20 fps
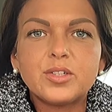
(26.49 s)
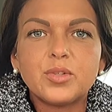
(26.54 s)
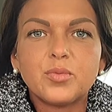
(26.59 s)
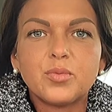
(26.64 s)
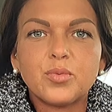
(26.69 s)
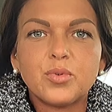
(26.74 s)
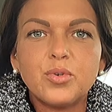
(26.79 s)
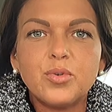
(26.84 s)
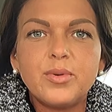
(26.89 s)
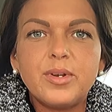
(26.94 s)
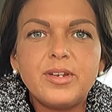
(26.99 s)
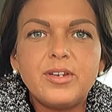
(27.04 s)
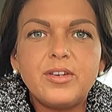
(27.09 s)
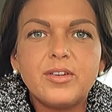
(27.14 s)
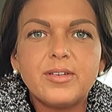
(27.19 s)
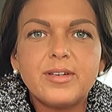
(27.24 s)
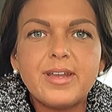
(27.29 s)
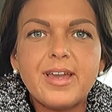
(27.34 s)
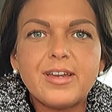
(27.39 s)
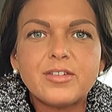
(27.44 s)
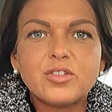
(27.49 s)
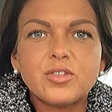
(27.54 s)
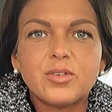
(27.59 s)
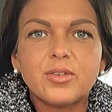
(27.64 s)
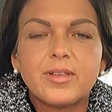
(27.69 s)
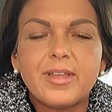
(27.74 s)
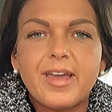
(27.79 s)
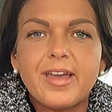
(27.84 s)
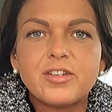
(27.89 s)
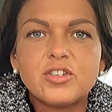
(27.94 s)
to ruin your
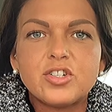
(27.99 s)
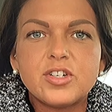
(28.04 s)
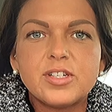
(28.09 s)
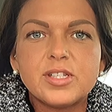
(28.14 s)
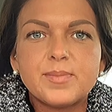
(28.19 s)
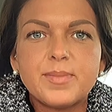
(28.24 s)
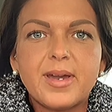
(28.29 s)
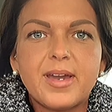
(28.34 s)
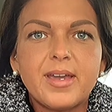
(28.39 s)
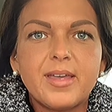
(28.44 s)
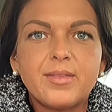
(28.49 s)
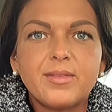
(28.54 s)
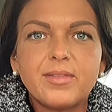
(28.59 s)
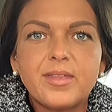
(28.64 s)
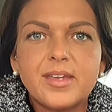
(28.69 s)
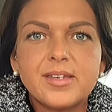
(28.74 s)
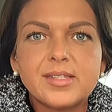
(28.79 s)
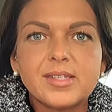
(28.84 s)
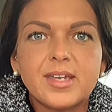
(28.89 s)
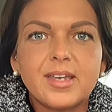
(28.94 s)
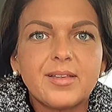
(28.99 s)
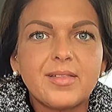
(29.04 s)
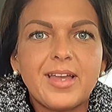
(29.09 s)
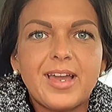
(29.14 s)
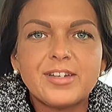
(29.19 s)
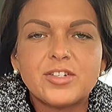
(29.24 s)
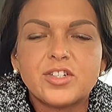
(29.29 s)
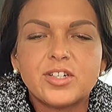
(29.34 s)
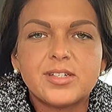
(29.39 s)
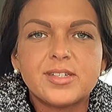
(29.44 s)
natural lashes by things like
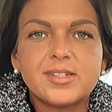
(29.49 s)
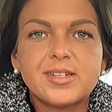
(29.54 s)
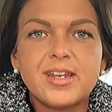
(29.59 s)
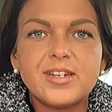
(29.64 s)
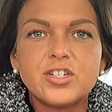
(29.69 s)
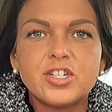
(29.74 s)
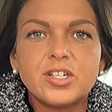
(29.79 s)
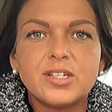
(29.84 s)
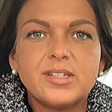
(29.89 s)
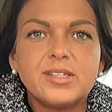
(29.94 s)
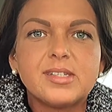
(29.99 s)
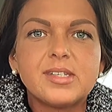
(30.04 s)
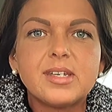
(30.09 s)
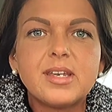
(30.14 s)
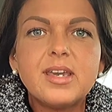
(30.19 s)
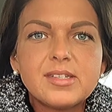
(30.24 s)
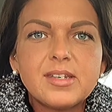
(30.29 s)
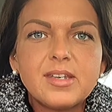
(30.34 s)
lash extensions.